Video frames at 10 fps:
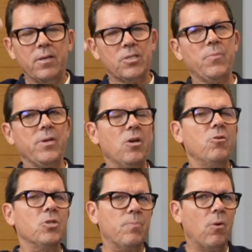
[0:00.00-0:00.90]
Something
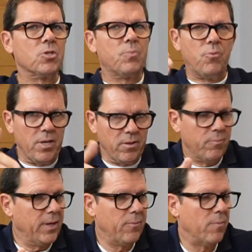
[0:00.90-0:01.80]
known as box
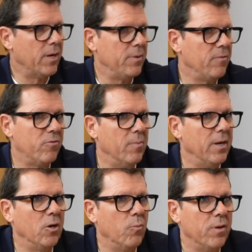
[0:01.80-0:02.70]
breathing, people may be
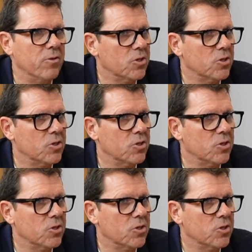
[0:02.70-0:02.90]
familiar with,